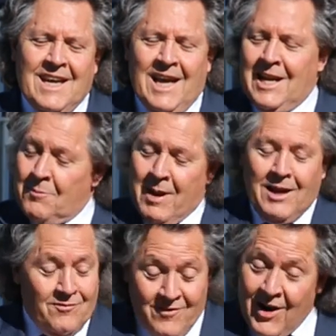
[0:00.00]
And he made
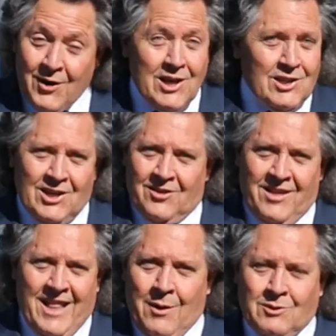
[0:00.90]
it very clear that
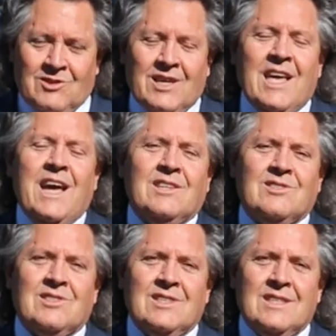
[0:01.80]
that was the
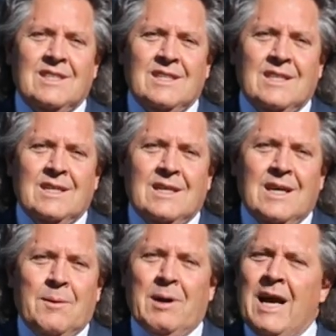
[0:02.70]
case.
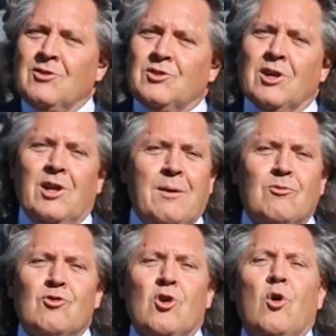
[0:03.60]
But I still am
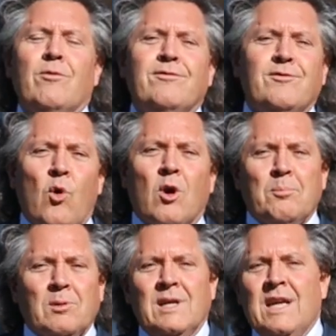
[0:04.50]
so for
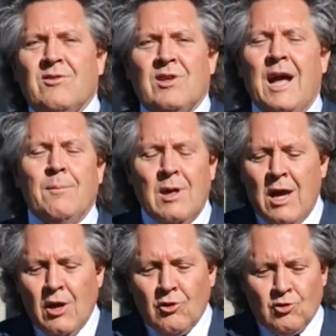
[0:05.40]
police, and I'm
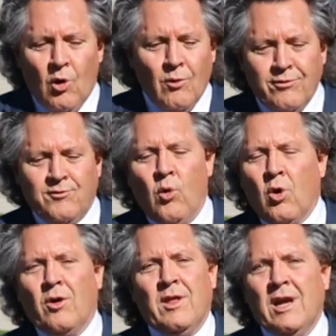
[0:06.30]
so
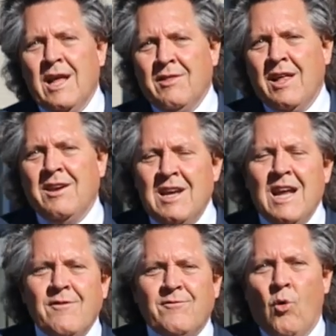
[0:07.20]
for the, the
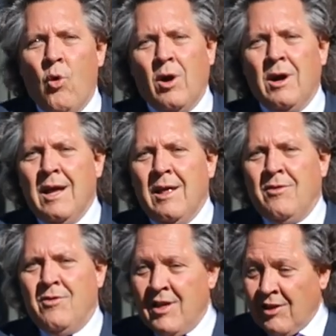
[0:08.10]
need for
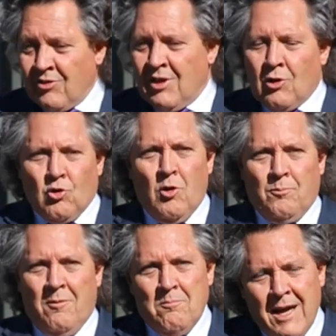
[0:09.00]
this
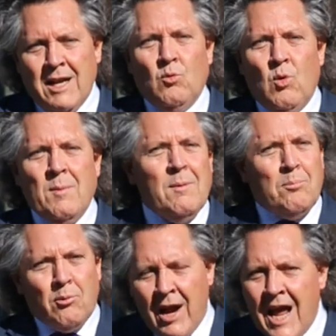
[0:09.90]
group of men and women,
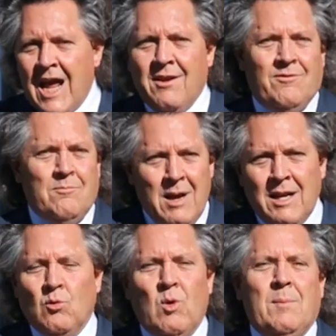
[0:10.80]
brave men
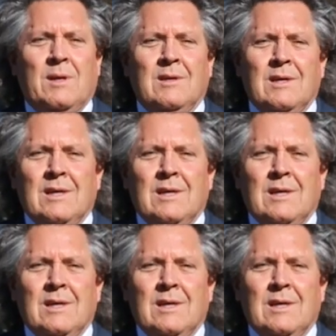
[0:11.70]
and women,